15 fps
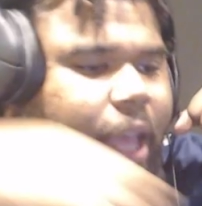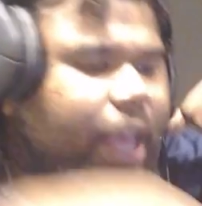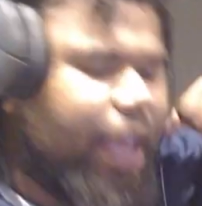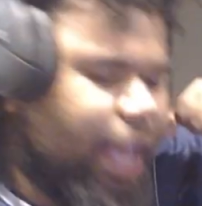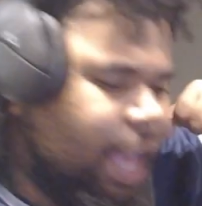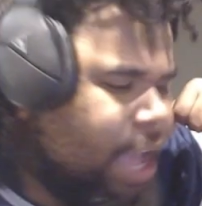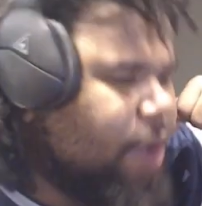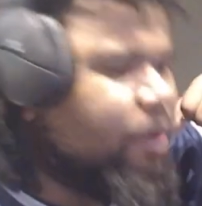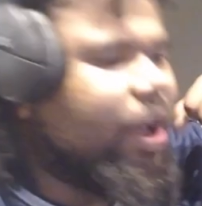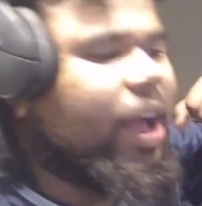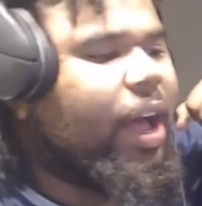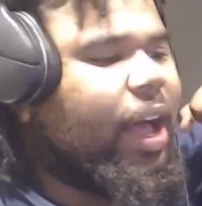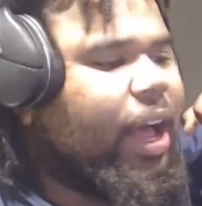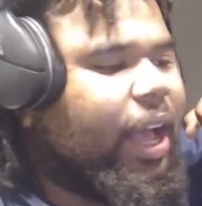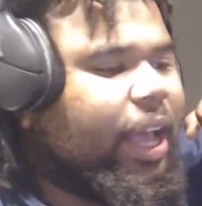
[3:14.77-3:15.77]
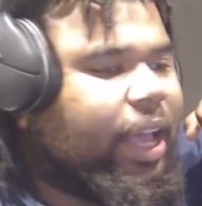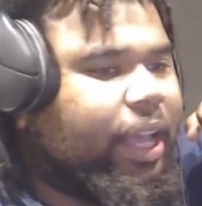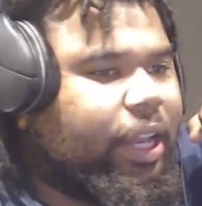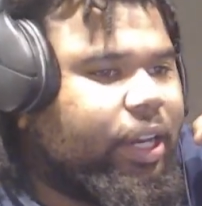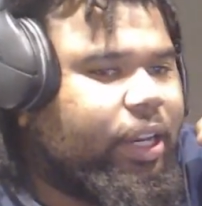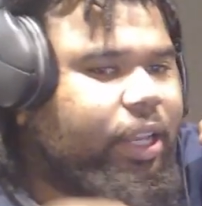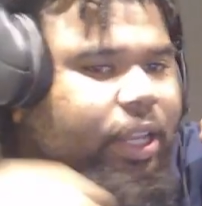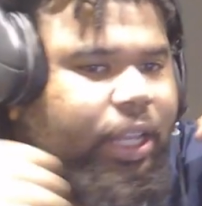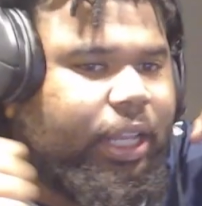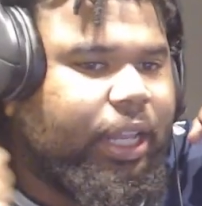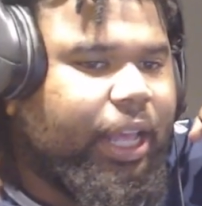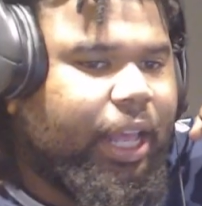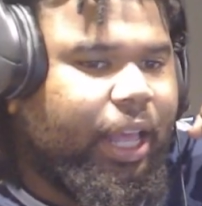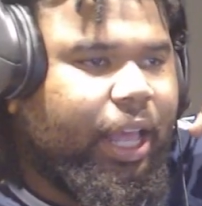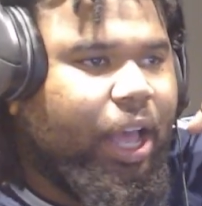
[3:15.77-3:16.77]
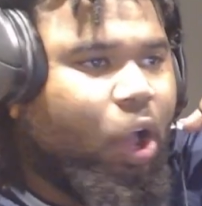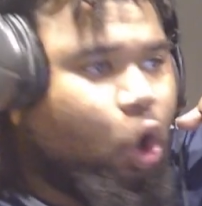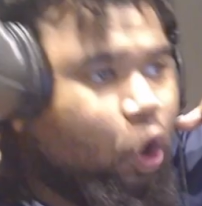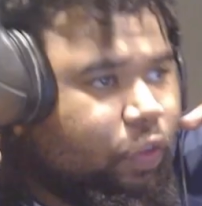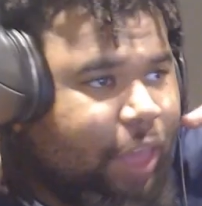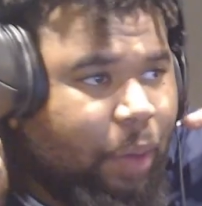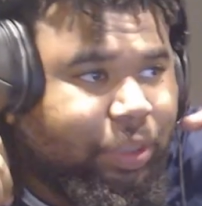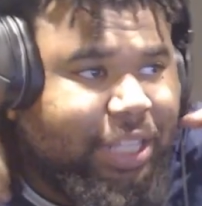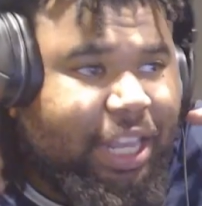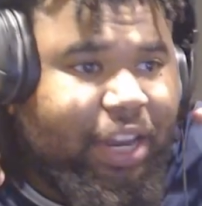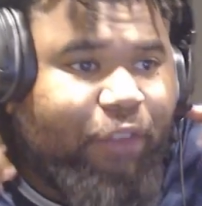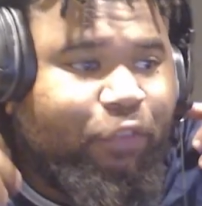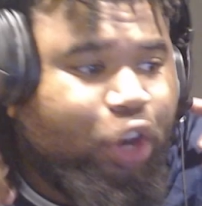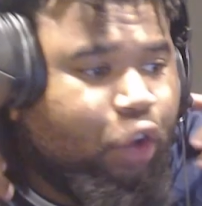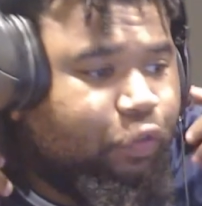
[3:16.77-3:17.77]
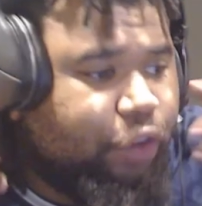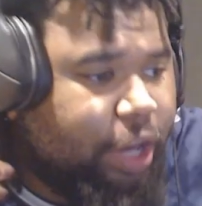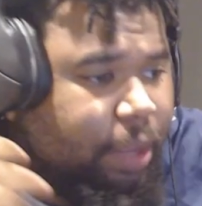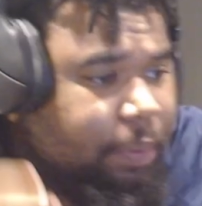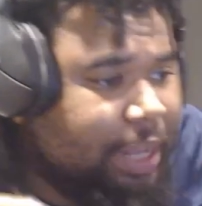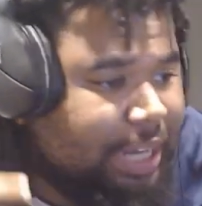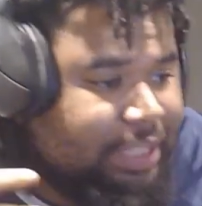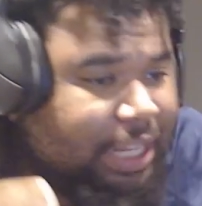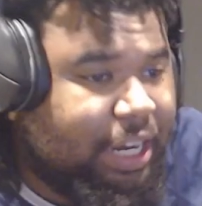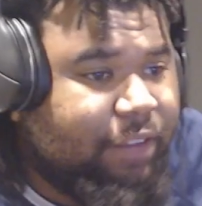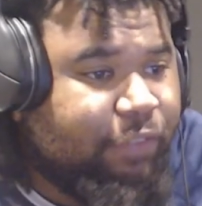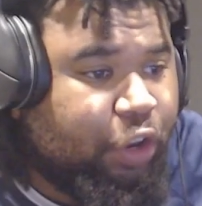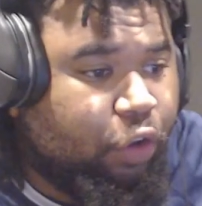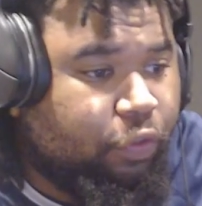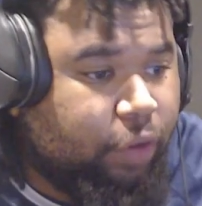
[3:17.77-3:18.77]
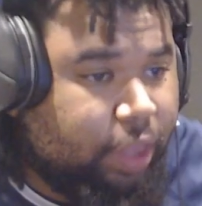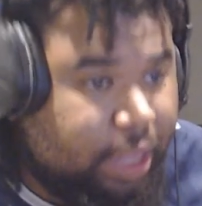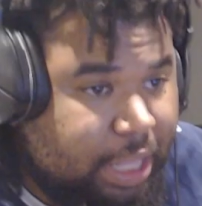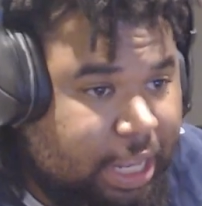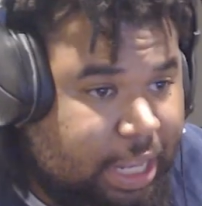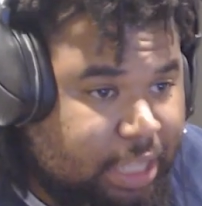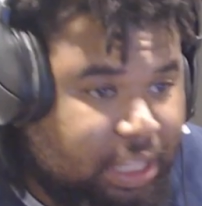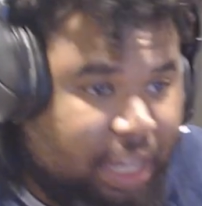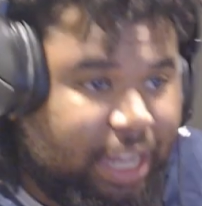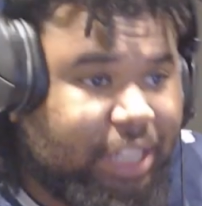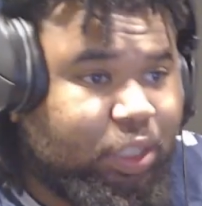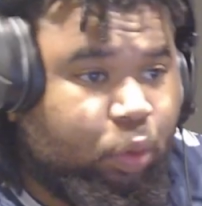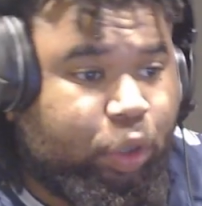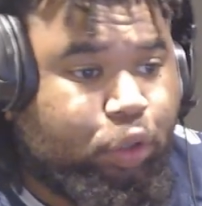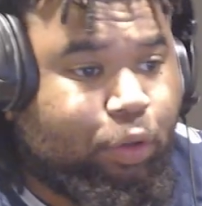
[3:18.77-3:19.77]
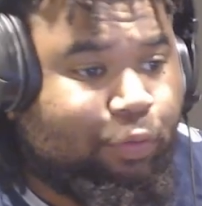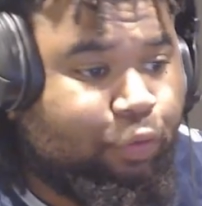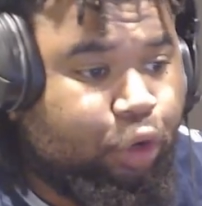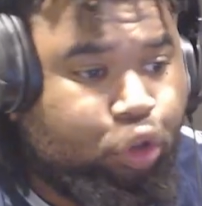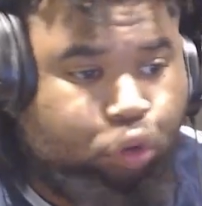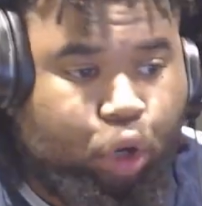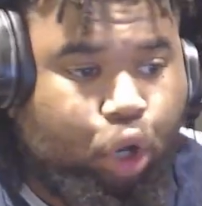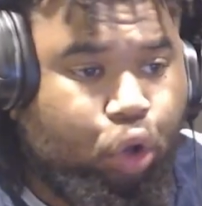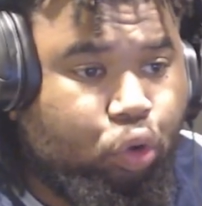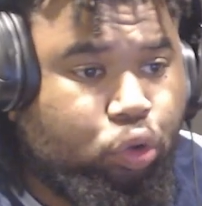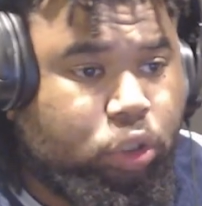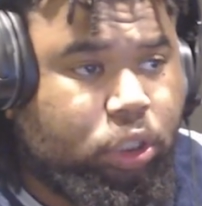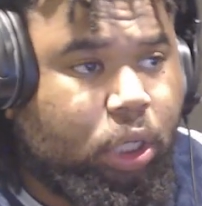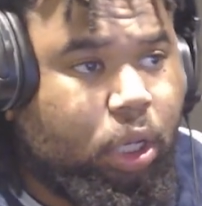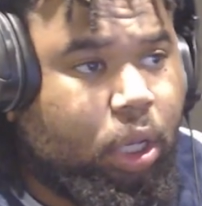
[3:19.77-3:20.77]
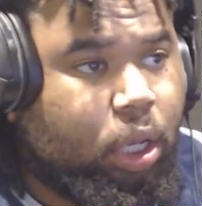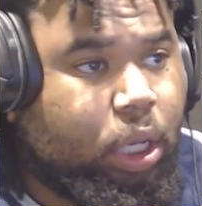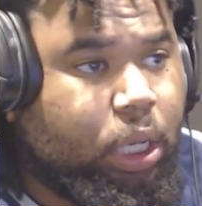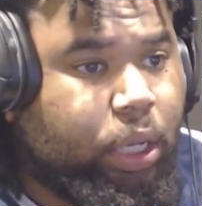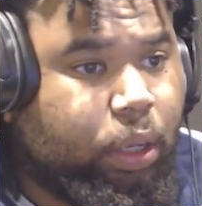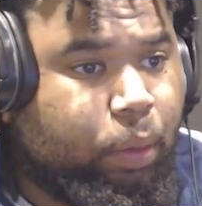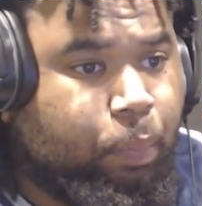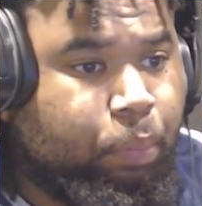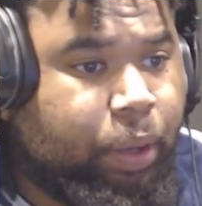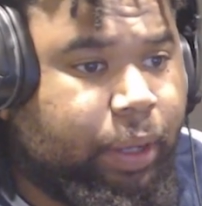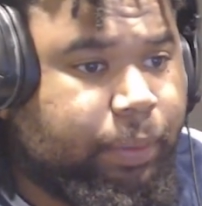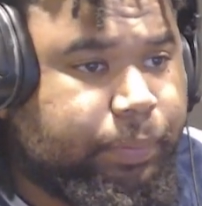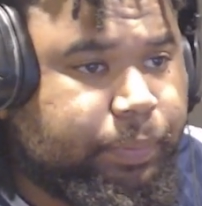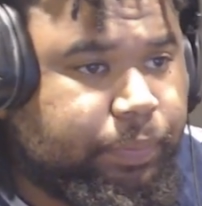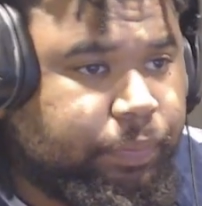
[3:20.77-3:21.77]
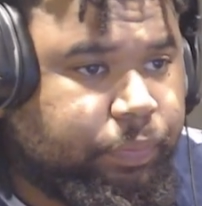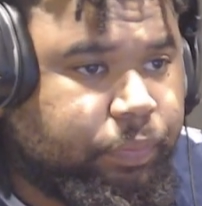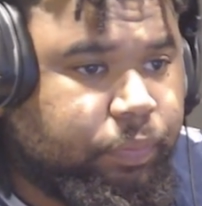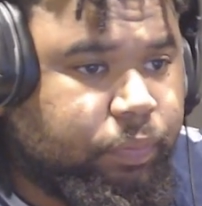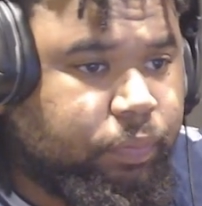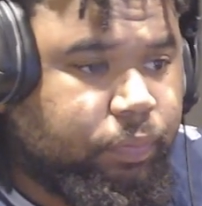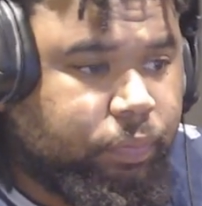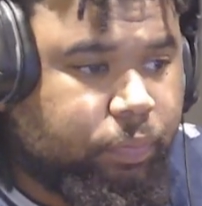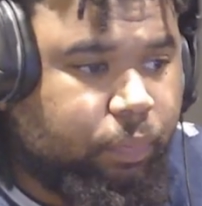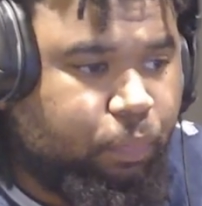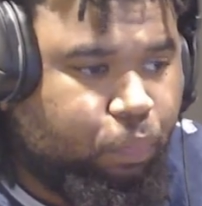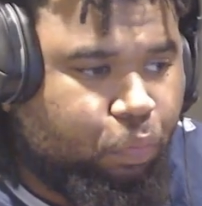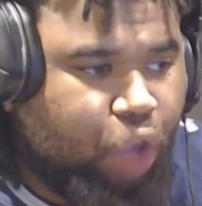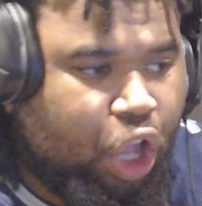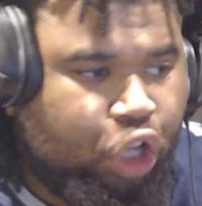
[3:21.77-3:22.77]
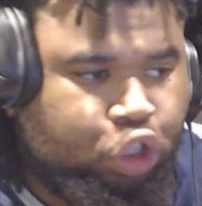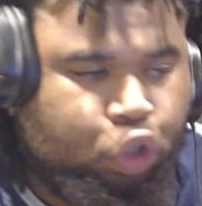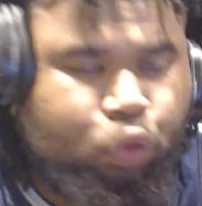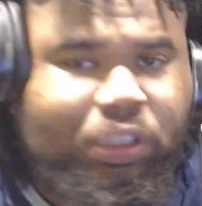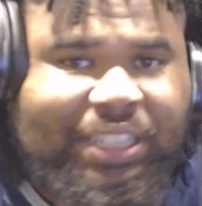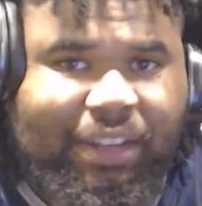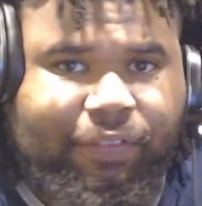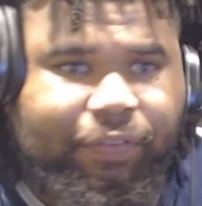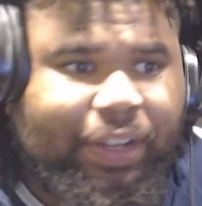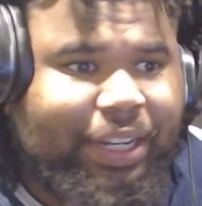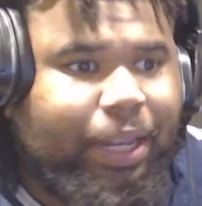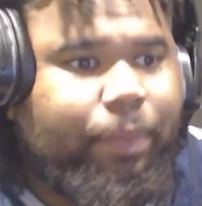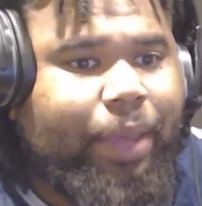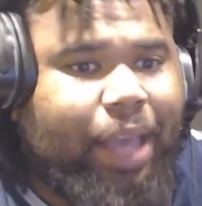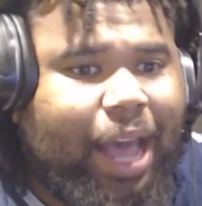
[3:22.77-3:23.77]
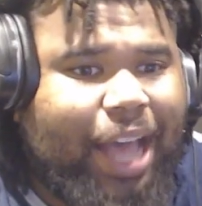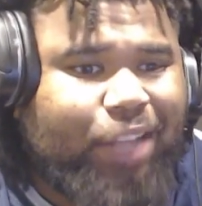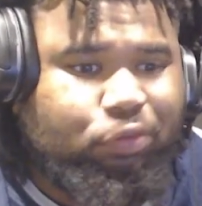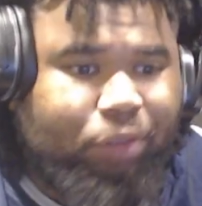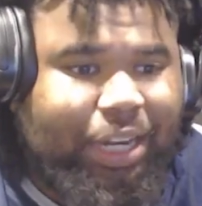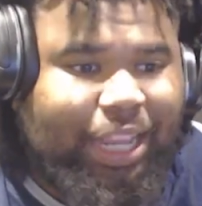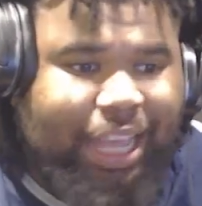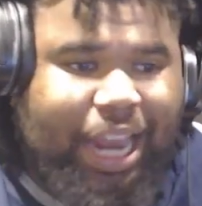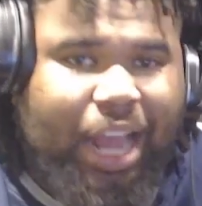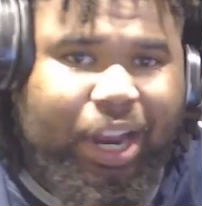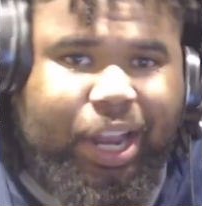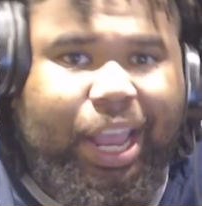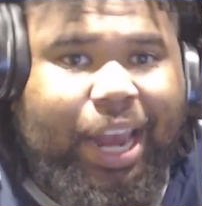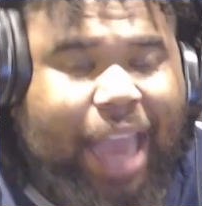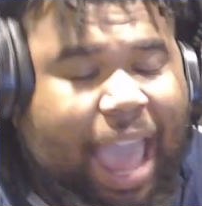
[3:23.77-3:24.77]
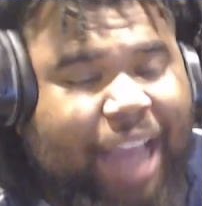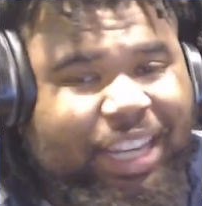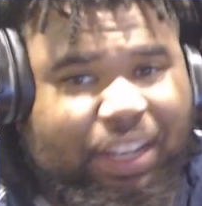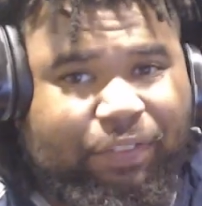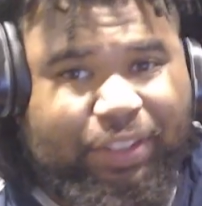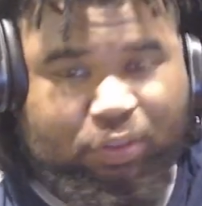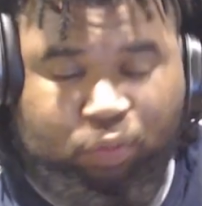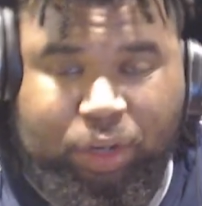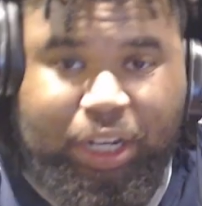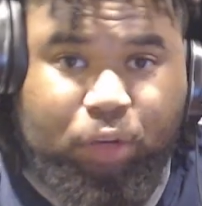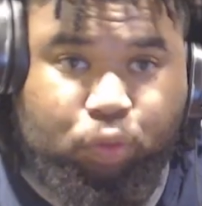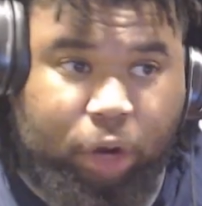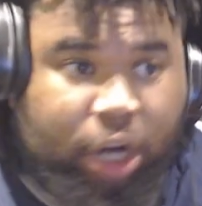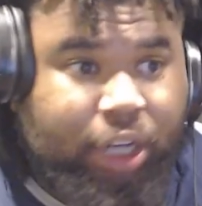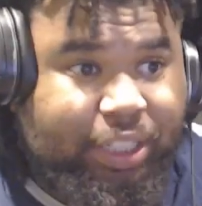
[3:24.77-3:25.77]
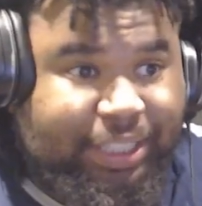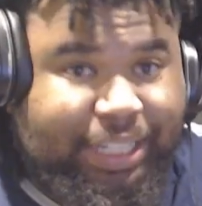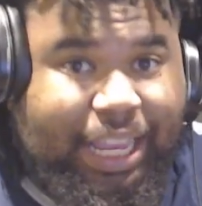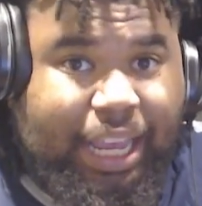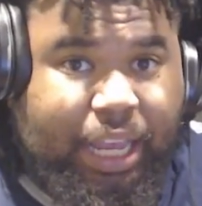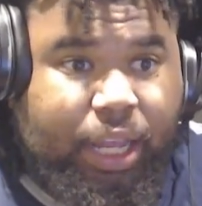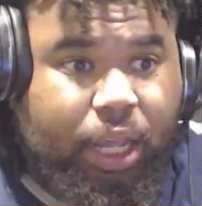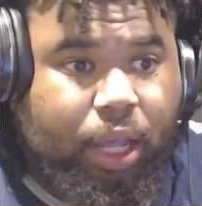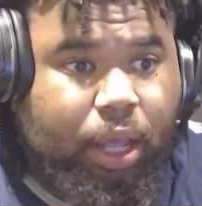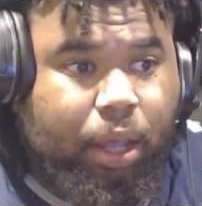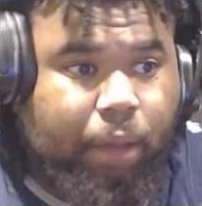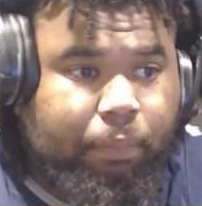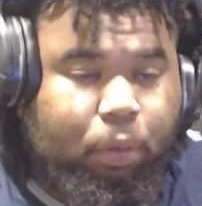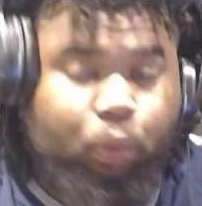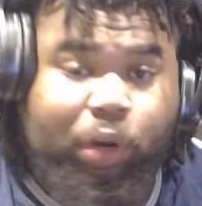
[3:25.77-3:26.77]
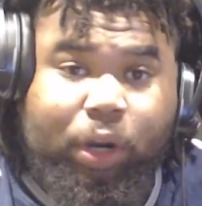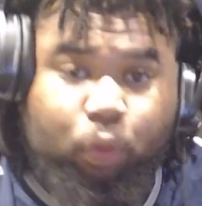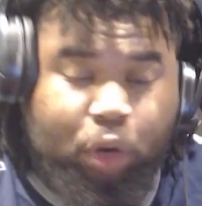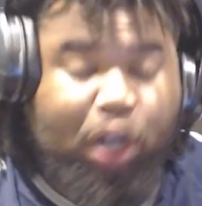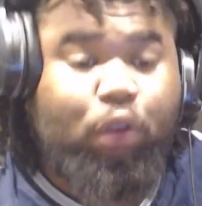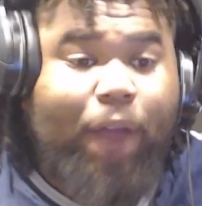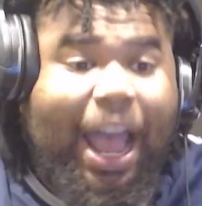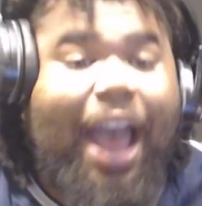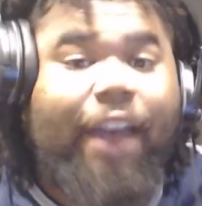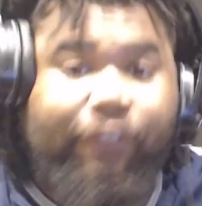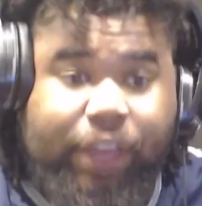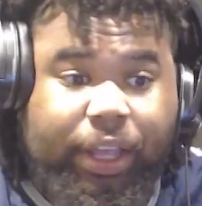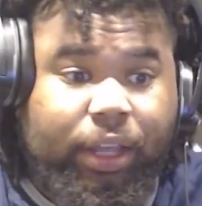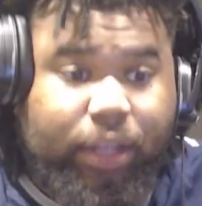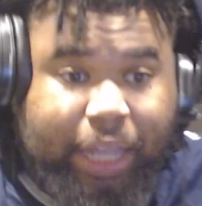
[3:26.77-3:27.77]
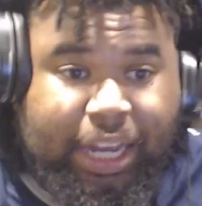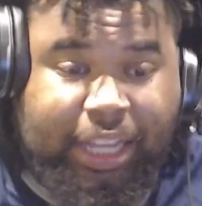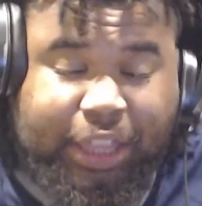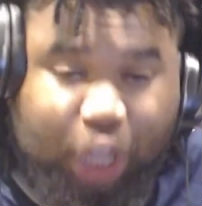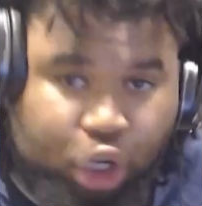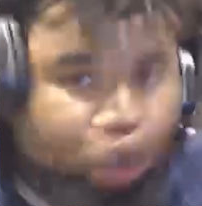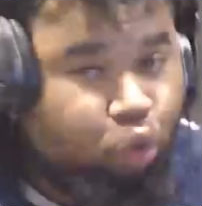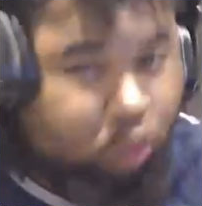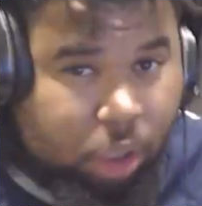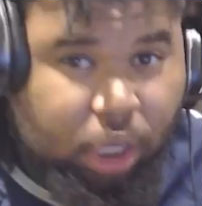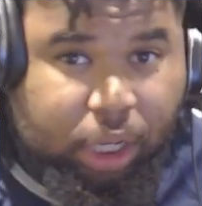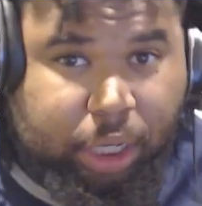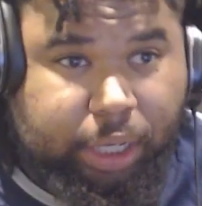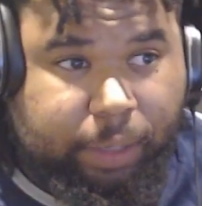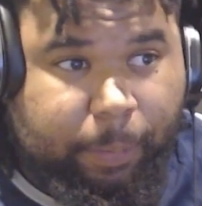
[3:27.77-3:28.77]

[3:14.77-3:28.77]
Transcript: And one! I don't know if that was the end of the video for them because that's the end of the video for these. I guess the rest was free throws. But two seven foot demigods really getting out here getting active. It's really rare to see, but we're, we're arriving. And the Thunder won.